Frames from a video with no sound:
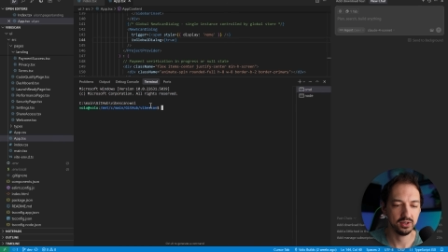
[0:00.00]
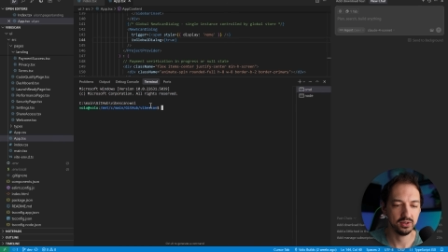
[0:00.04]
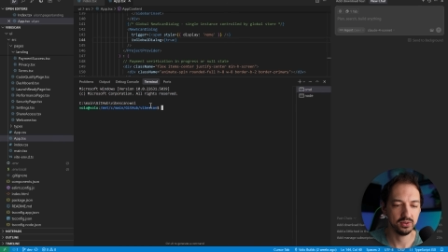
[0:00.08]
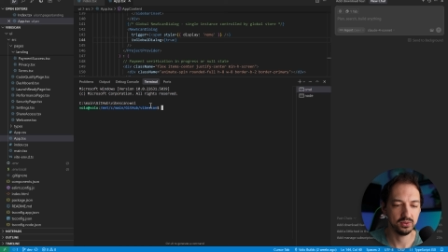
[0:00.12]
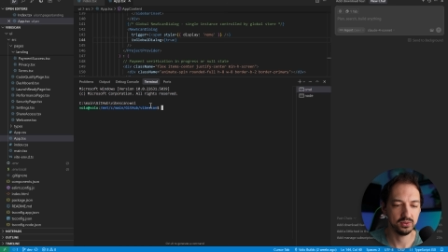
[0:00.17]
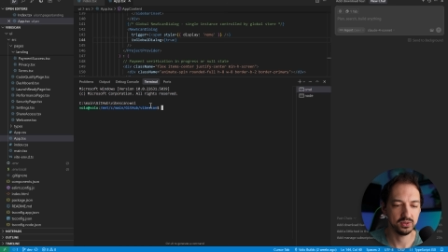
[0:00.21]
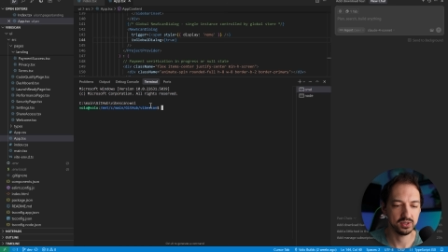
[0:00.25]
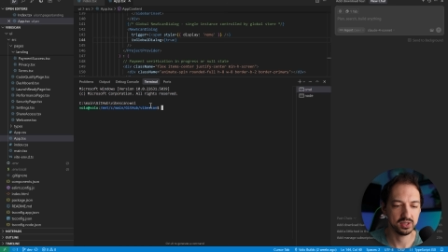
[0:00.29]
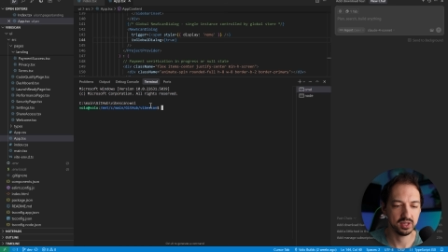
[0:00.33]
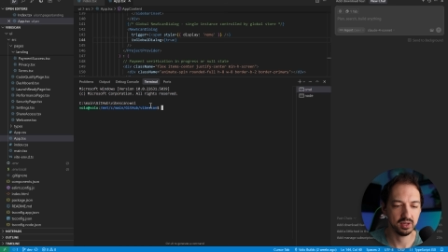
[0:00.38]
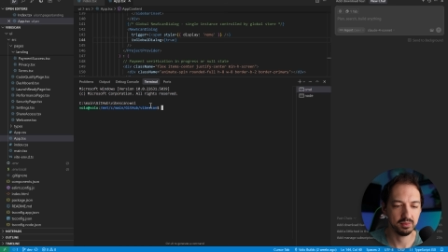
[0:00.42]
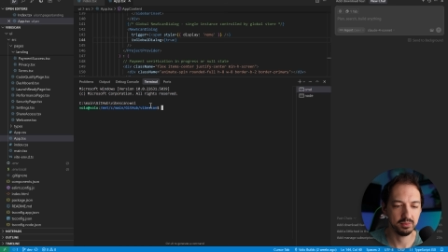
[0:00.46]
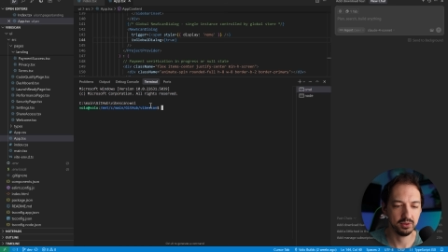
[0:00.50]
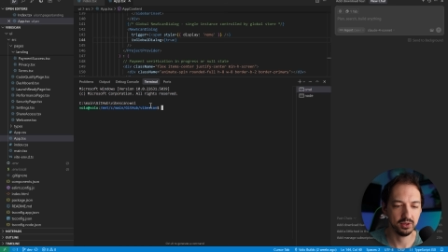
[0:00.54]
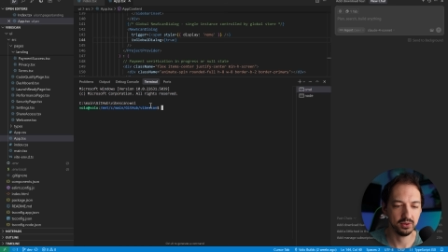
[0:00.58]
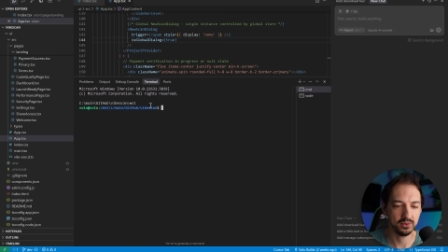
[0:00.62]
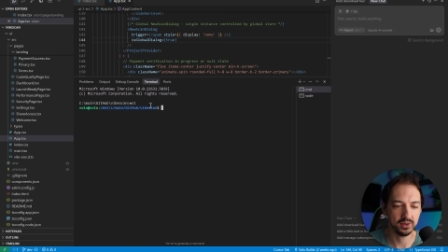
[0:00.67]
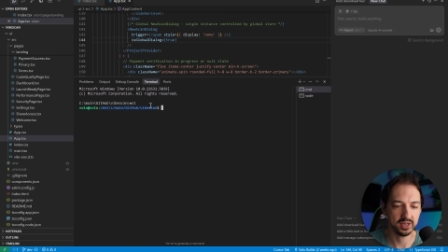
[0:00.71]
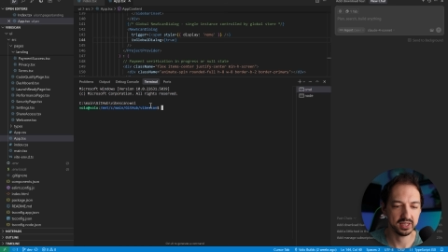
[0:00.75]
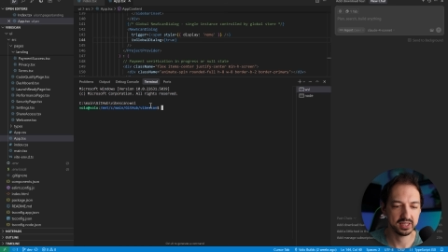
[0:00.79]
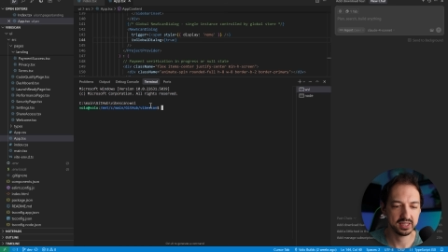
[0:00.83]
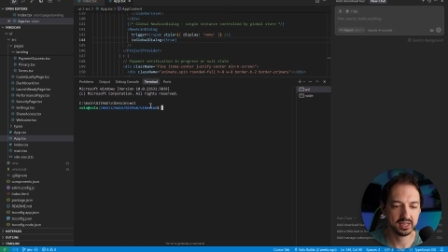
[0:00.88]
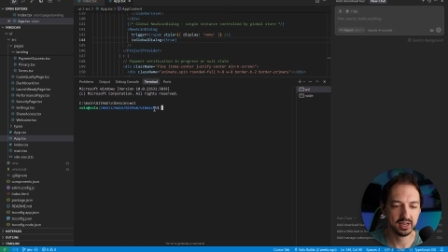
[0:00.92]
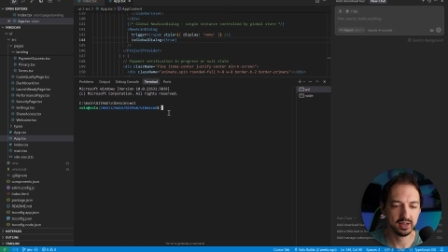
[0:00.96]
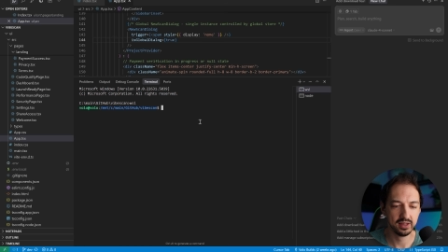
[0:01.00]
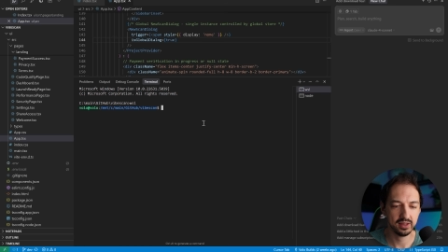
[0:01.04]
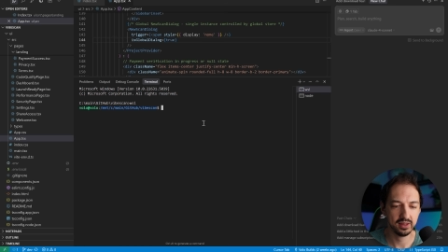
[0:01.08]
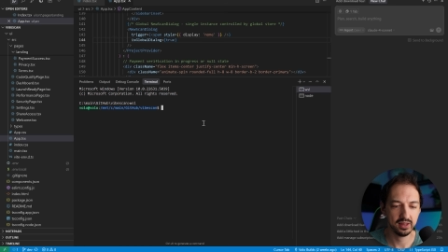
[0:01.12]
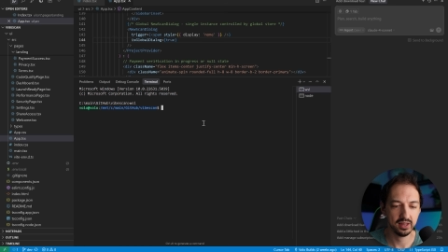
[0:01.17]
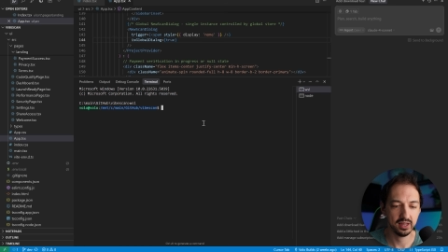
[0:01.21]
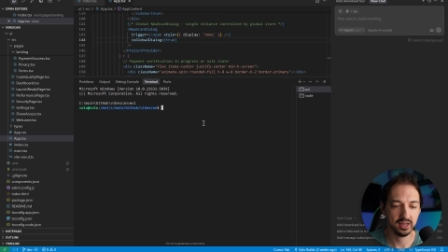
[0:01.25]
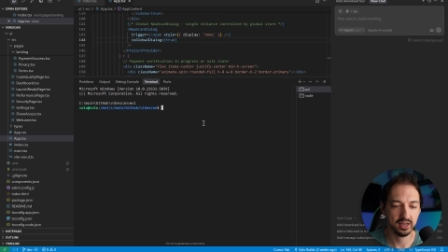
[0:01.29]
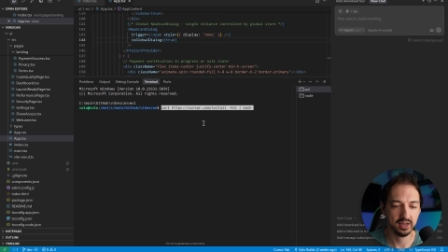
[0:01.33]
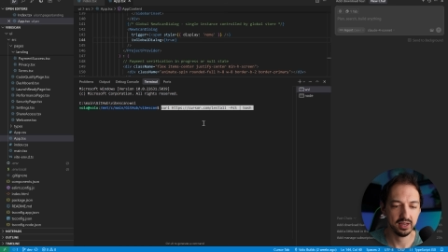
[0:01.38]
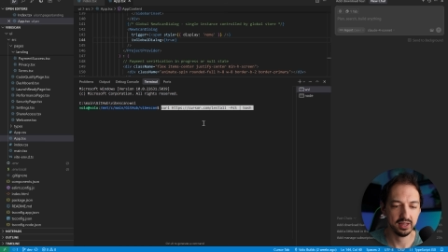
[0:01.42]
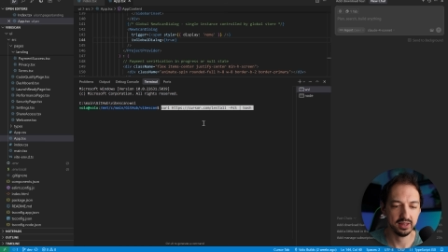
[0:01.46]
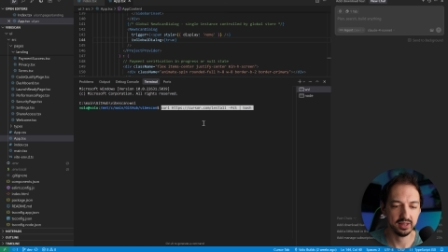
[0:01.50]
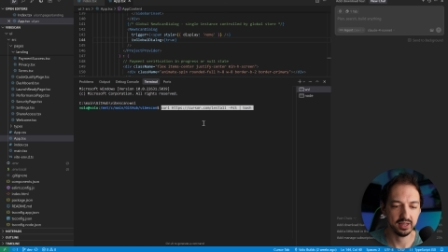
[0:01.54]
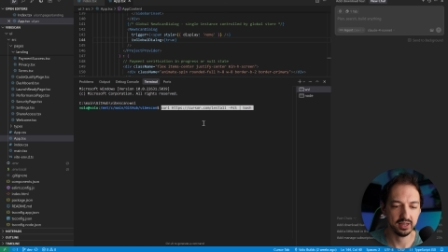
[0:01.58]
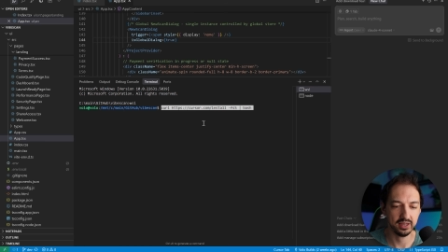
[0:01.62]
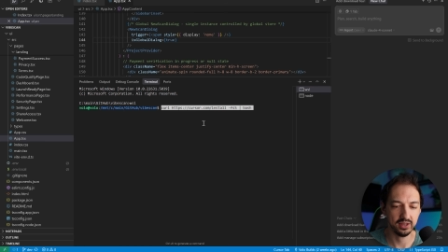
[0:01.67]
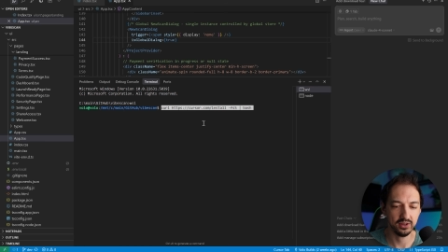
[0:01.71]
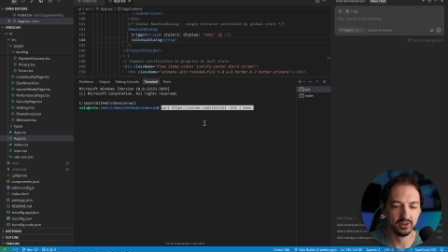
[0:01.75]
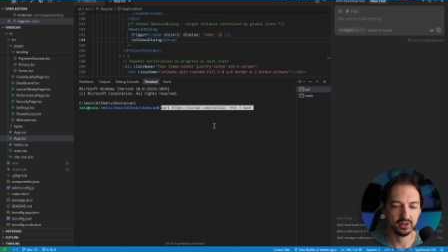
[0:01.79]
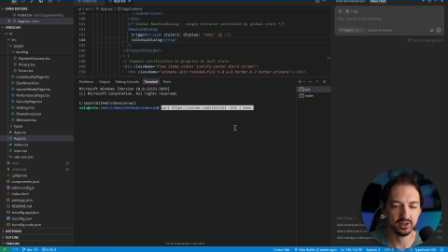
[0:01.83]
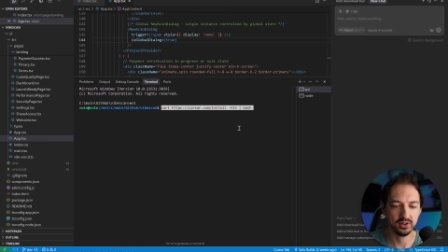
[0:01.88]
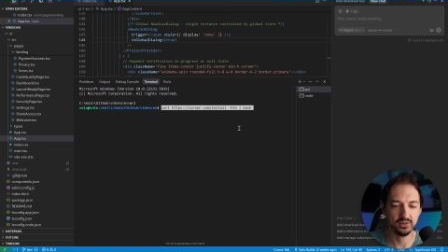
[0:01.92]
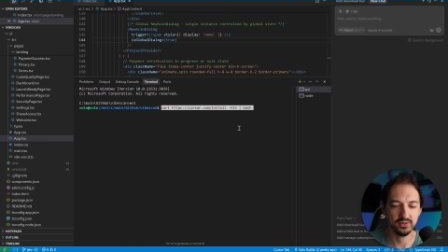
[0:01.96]
use WSL, and
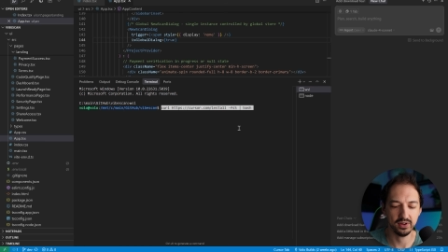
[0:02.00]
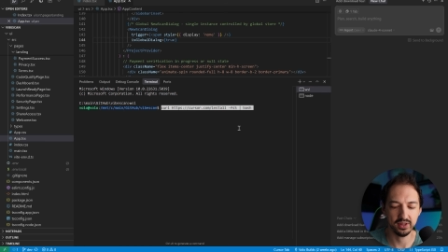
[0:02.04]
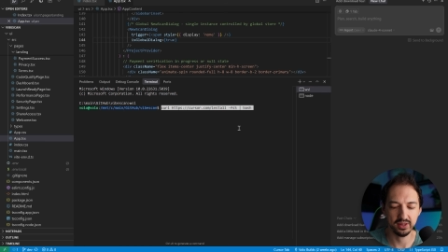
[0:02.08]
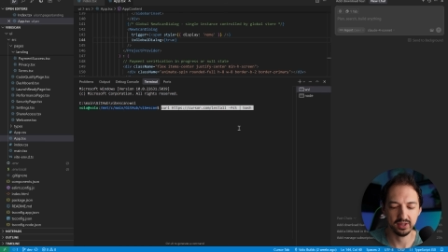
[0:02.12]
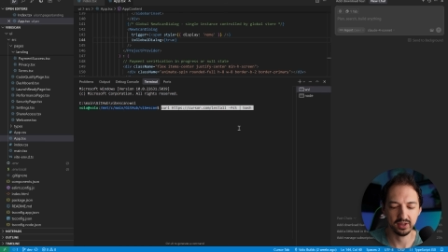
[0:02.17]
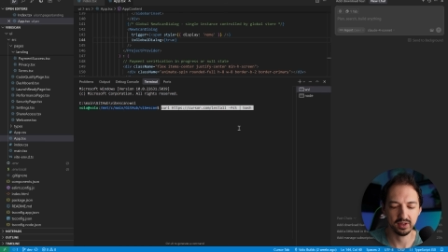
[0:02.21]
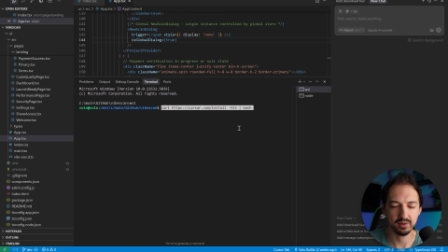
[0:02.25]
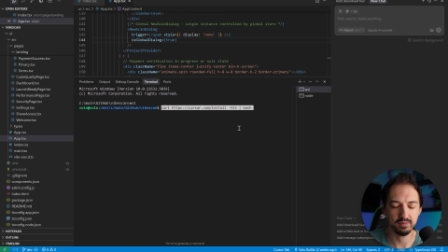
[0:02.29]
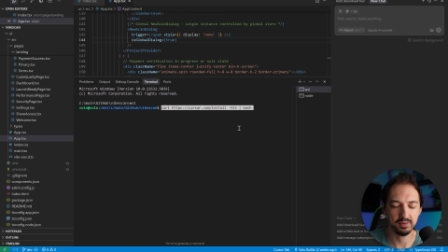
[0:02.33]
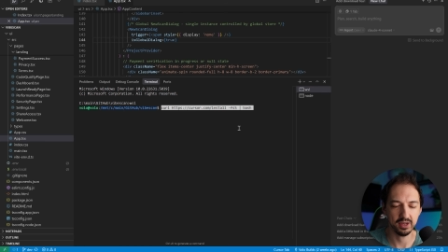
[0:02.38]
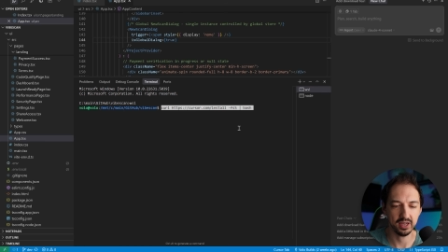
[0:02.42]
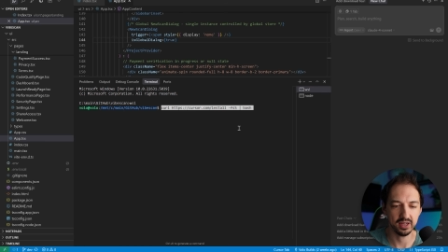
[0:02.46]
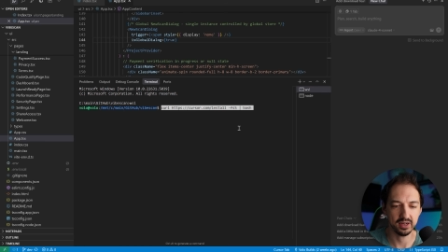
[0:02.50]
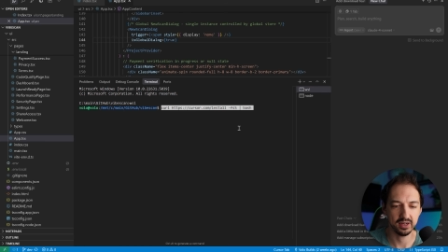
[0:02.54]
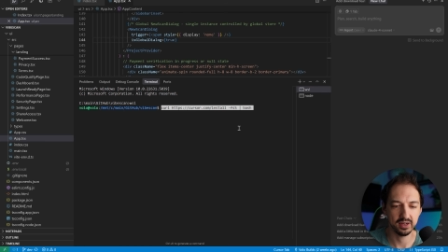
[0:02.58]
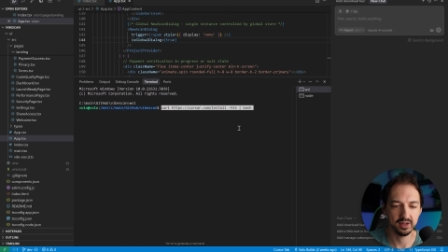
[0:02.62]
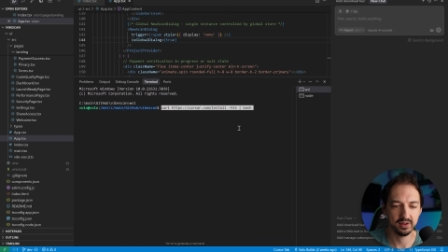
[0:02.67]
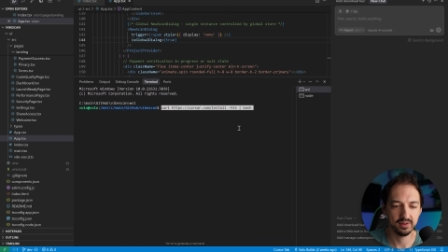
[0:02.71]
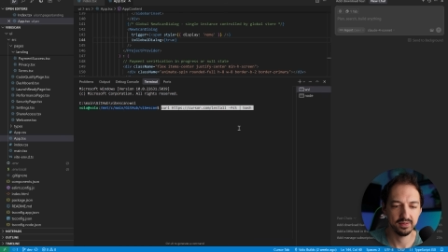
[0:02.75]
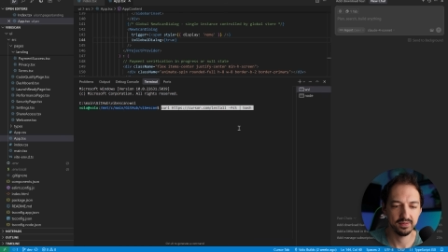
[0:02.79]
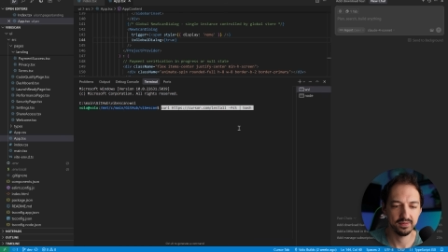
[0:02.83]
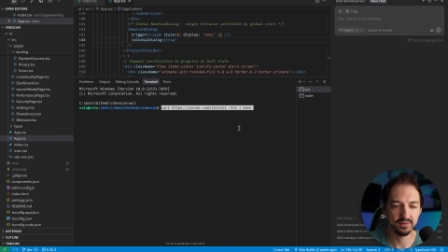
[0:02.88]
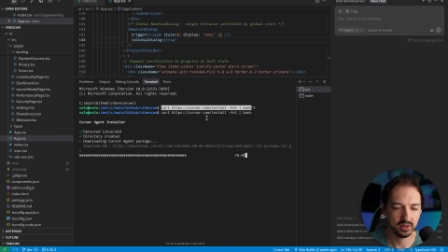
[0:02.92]
then you can run the command.